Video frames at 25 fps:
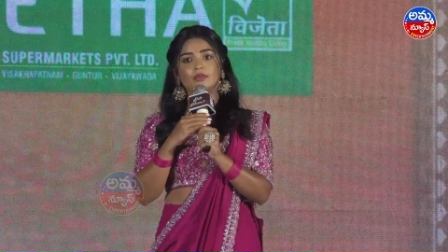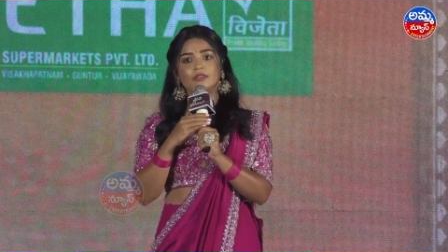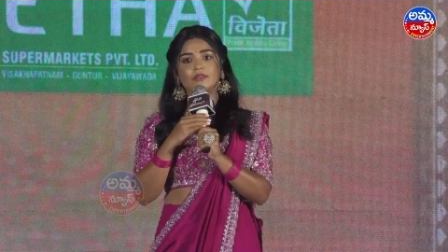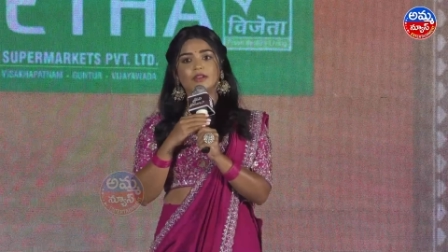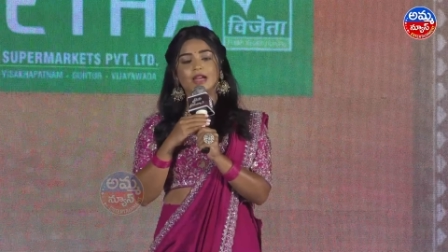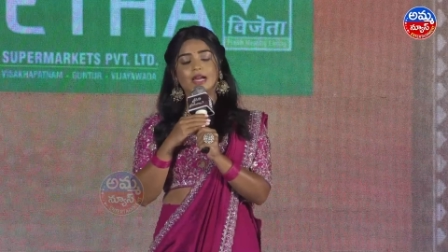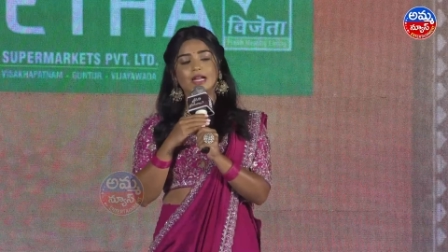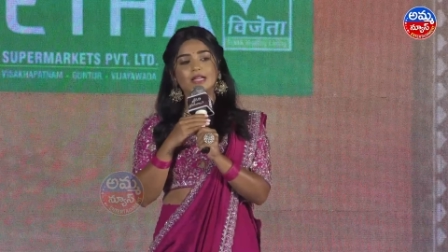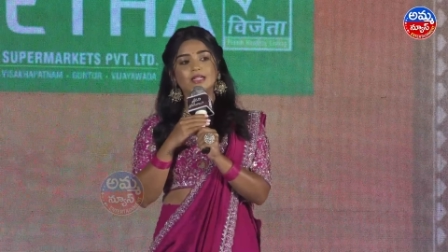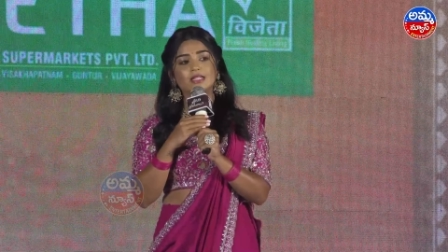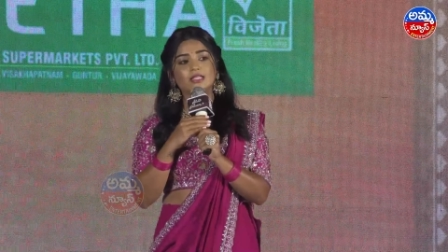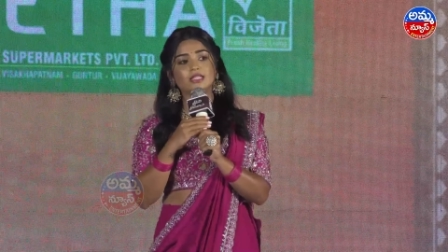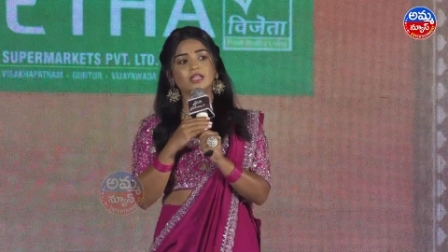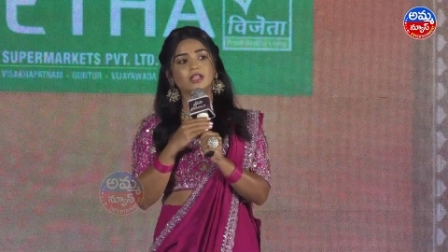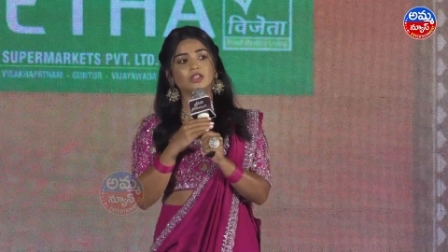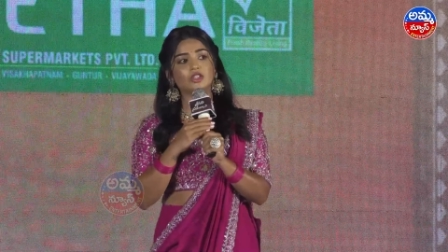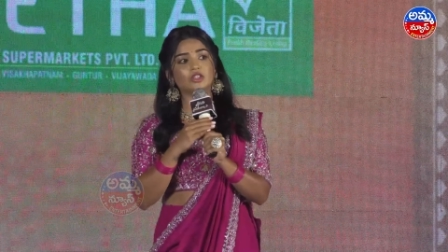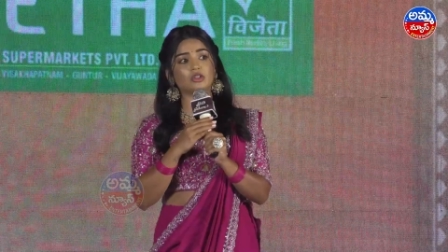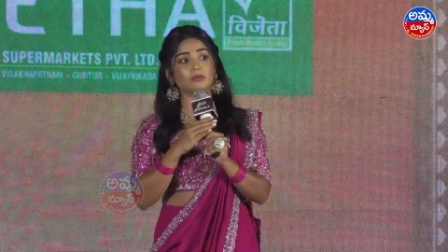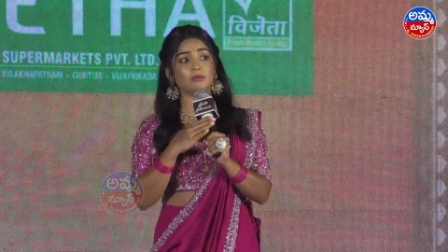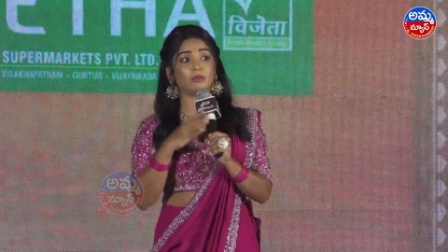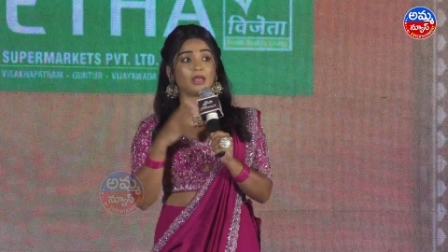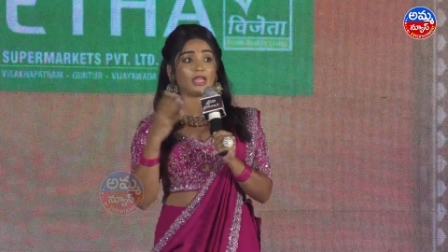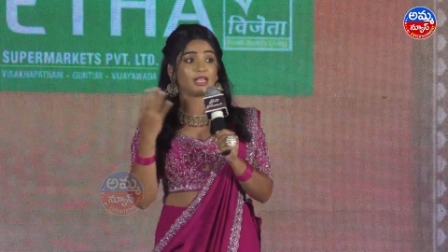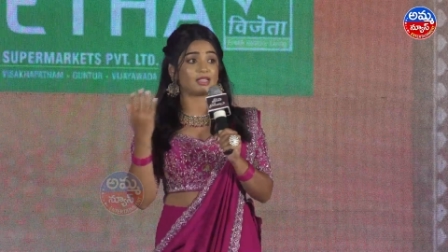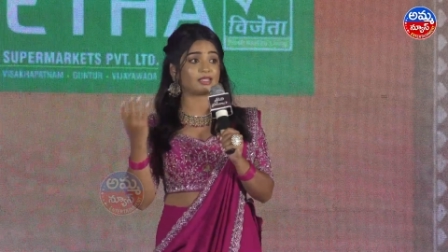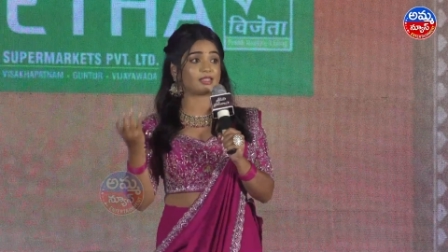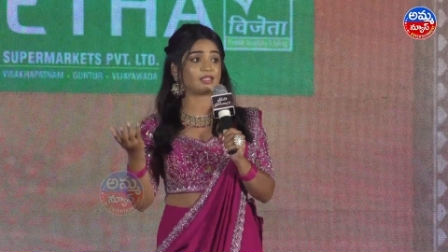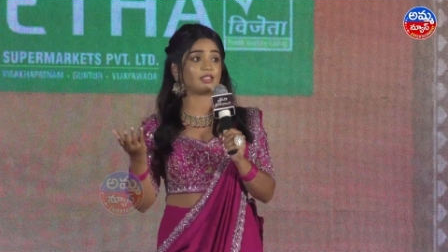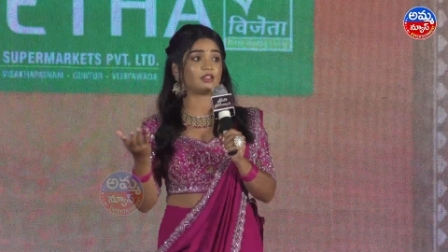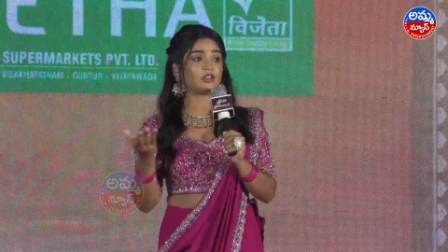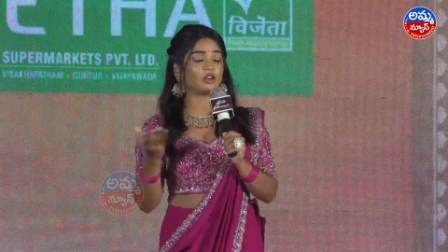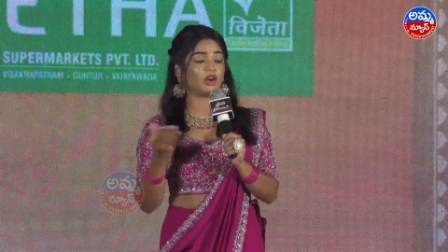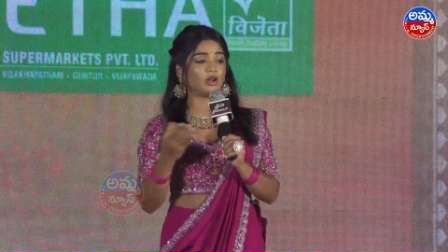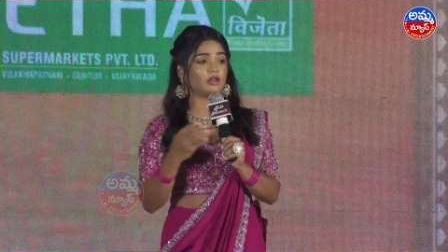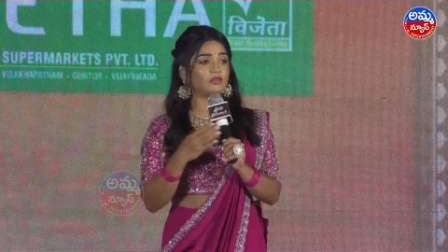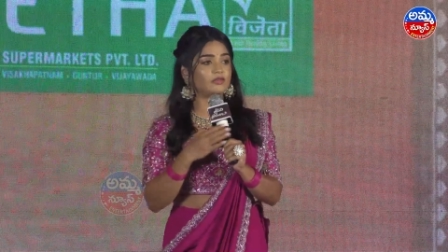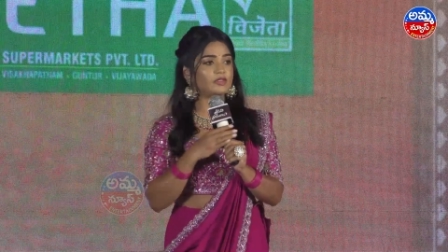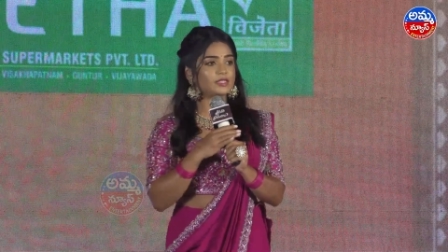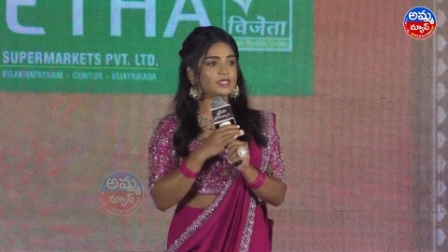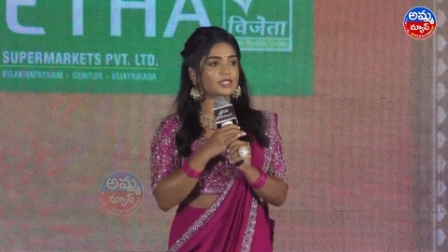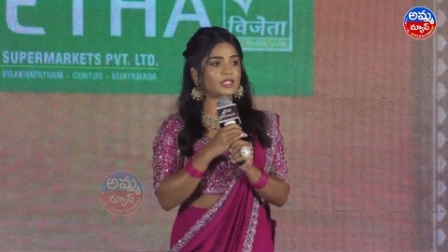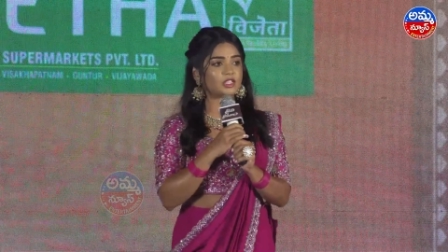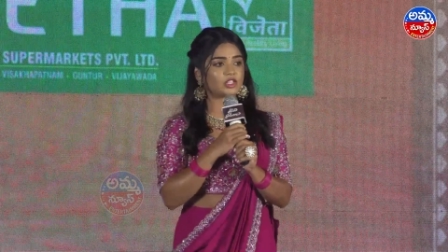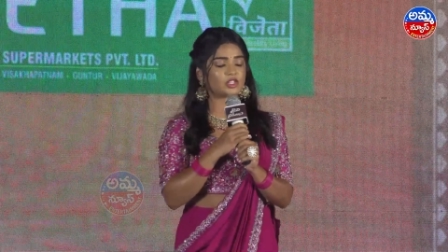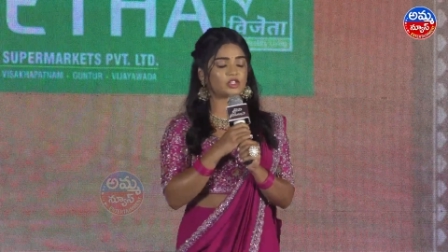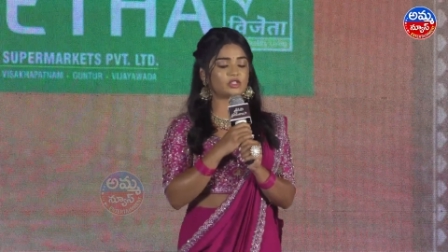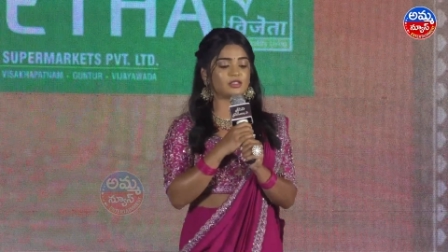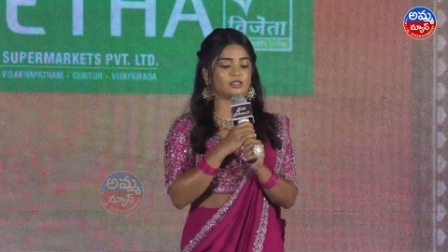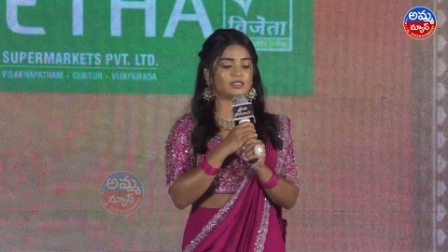we've had such amazing
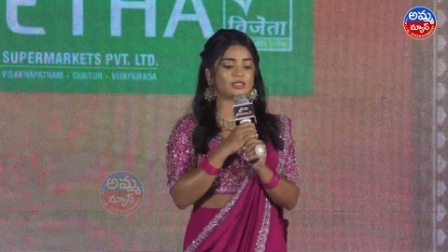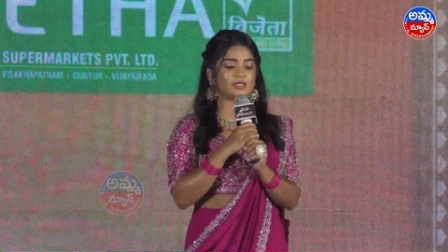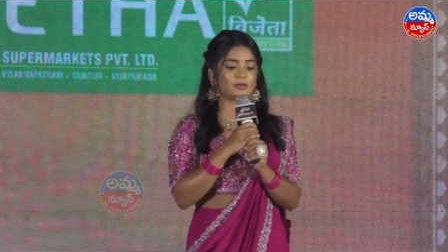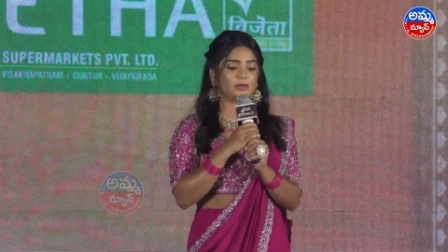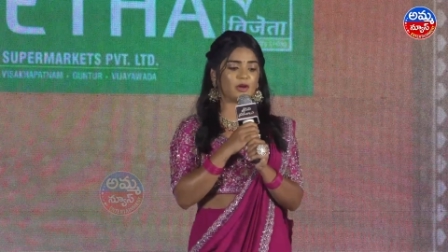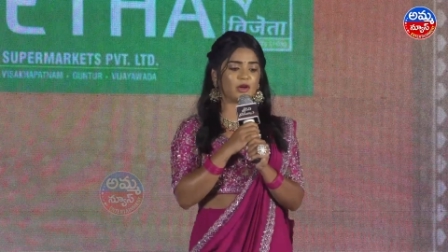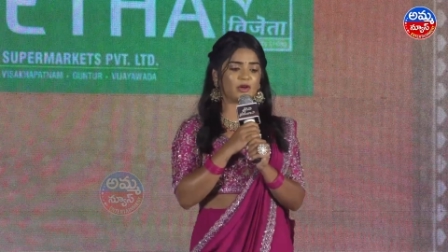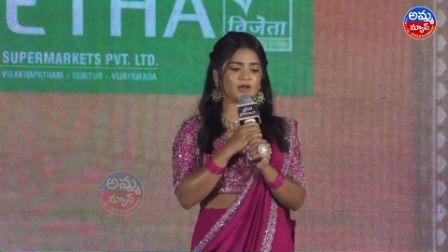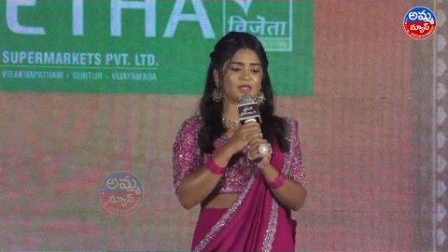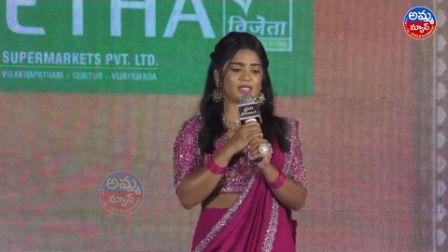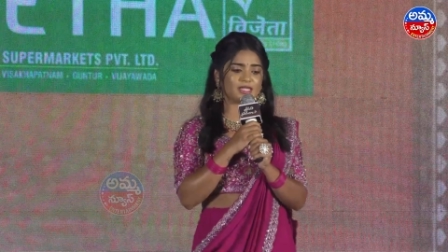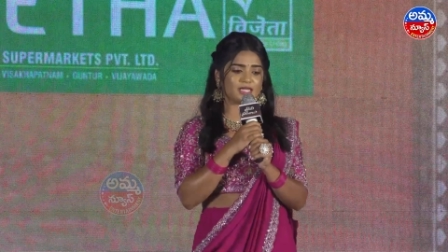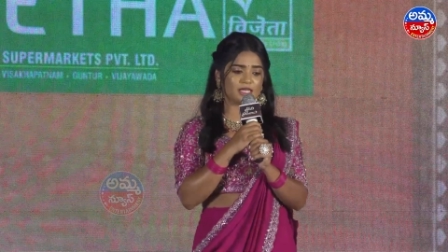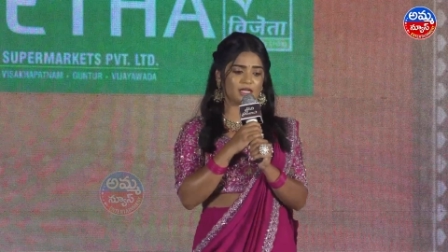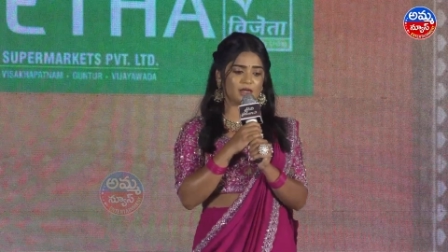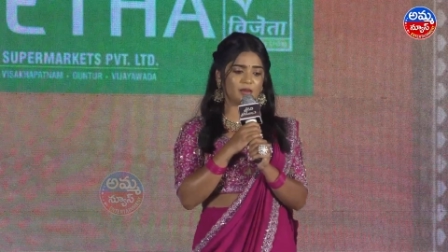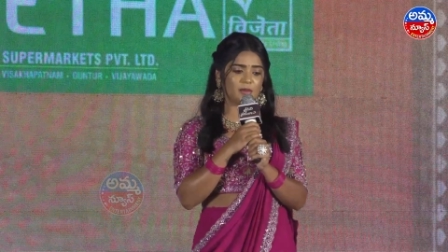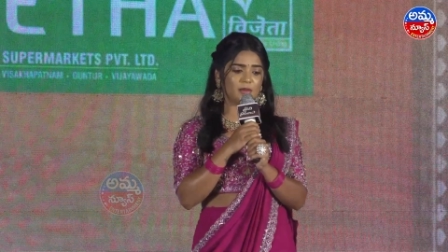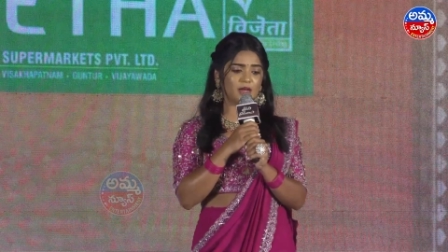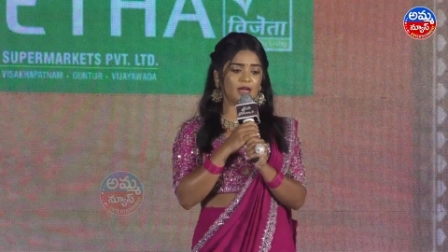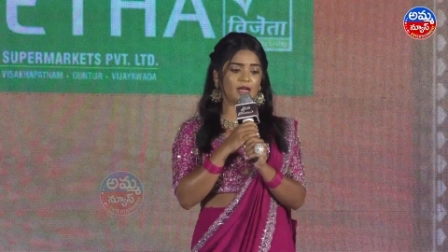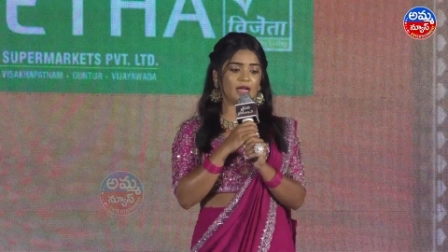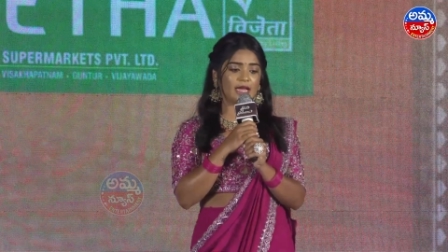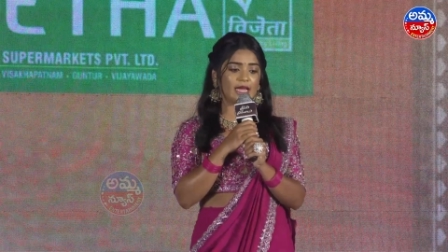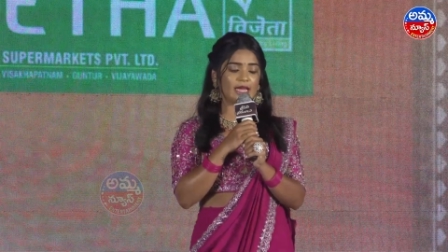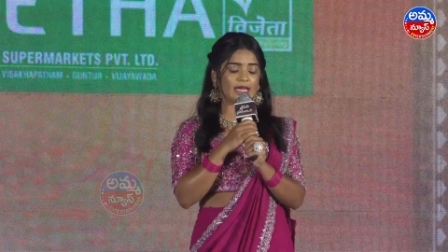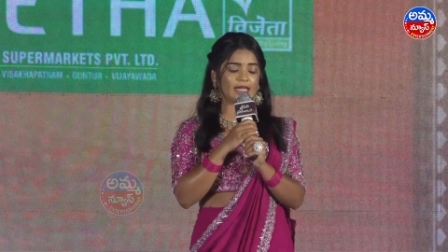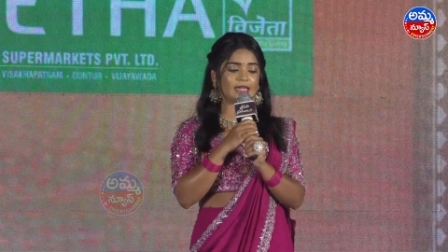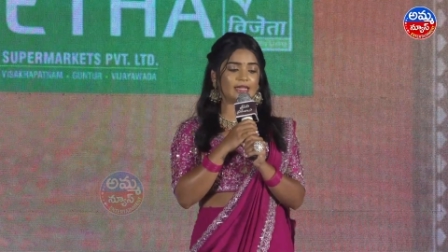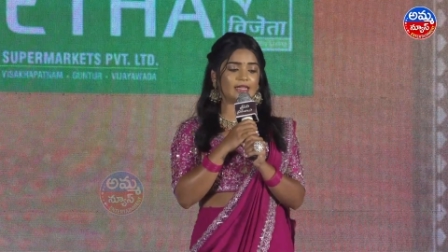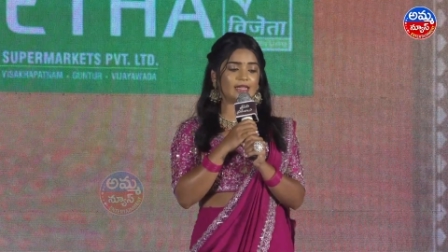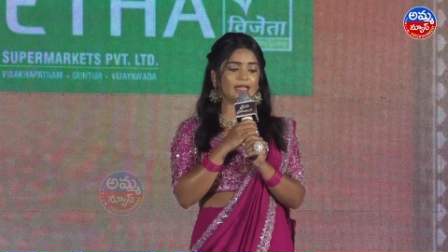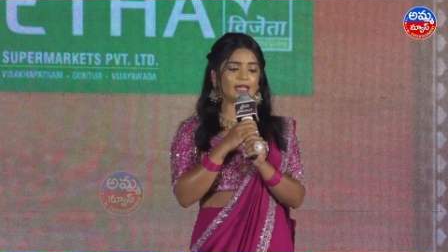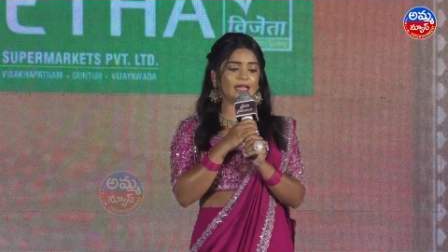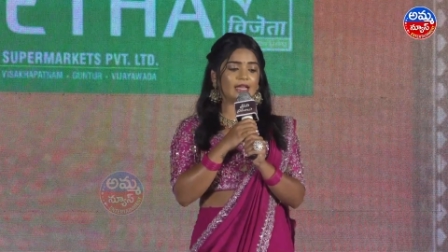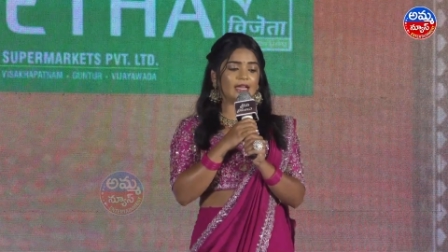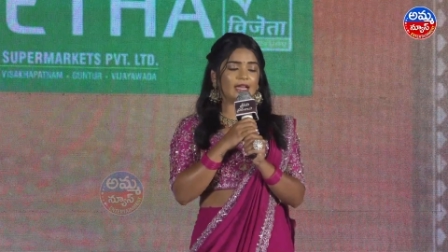conversations about cinema, and